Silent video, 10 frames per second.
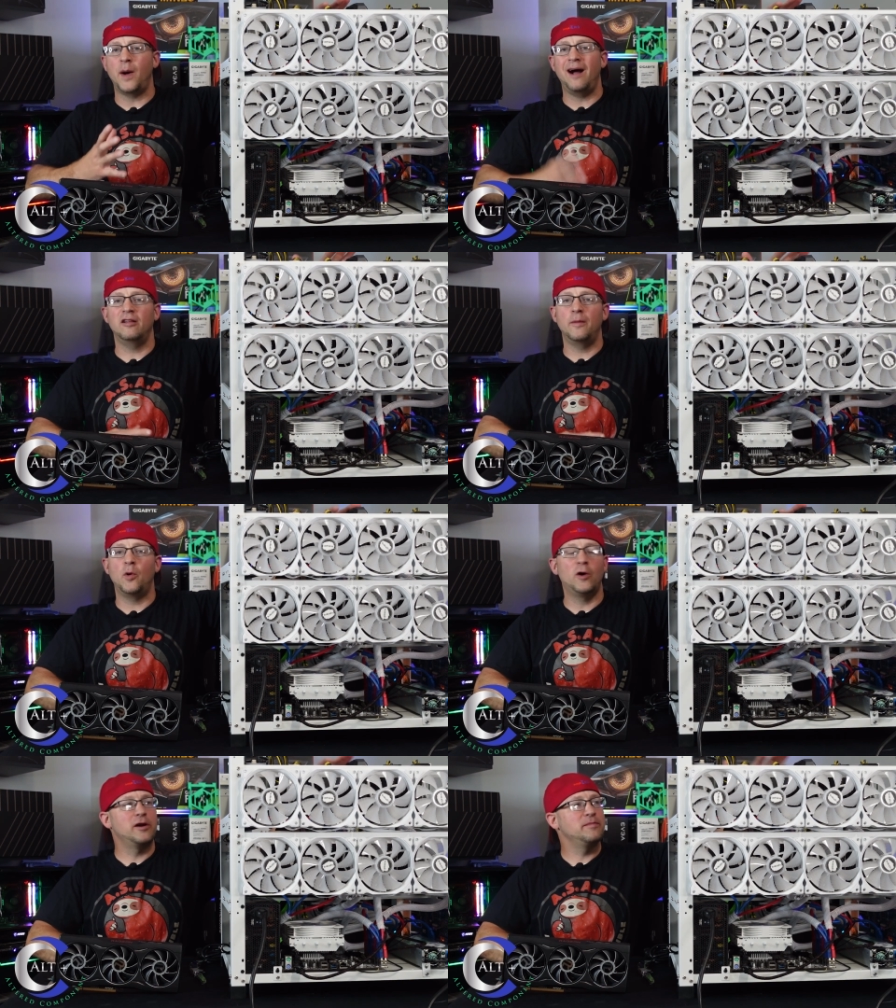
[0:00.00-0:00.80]
pile up
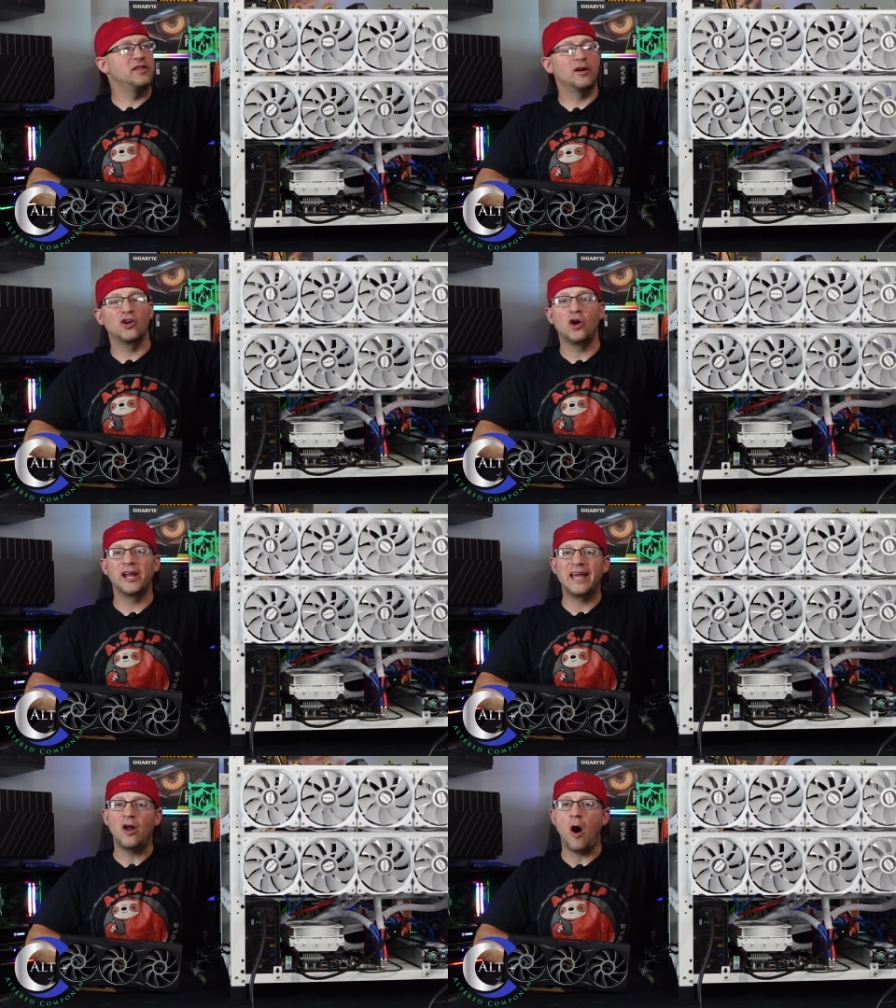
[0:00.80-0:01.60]
on them, they're
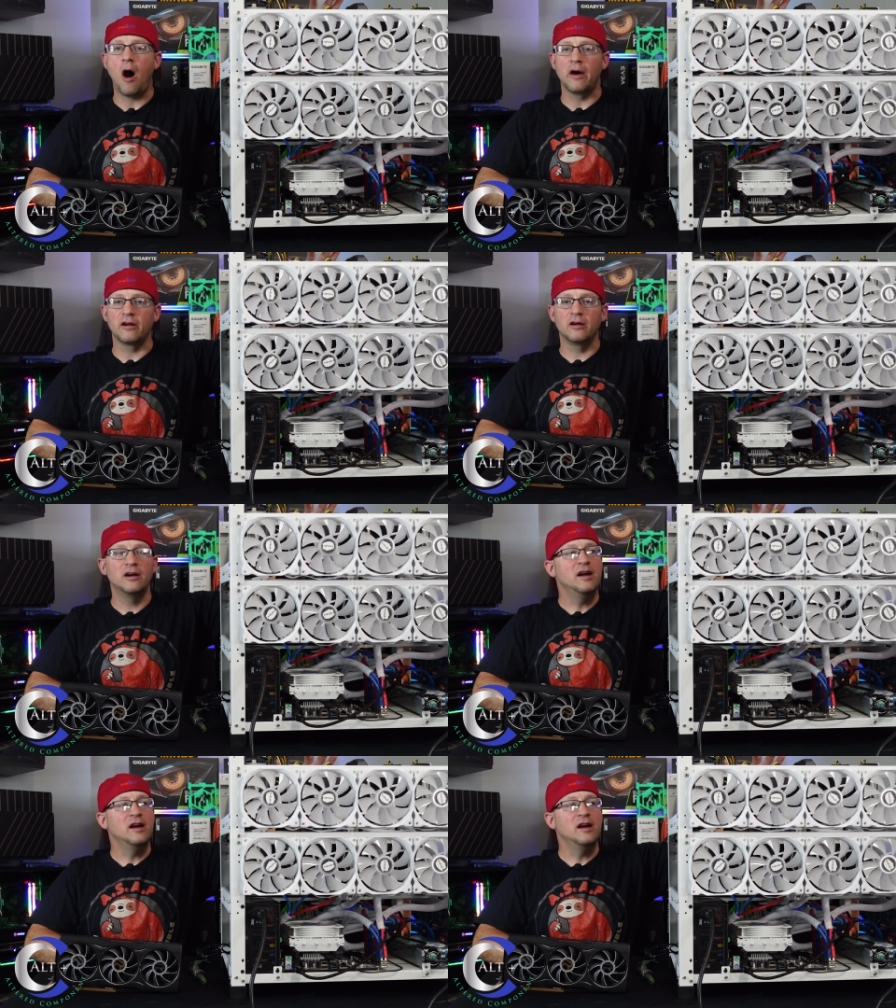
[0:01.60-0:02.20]
gonna get hotter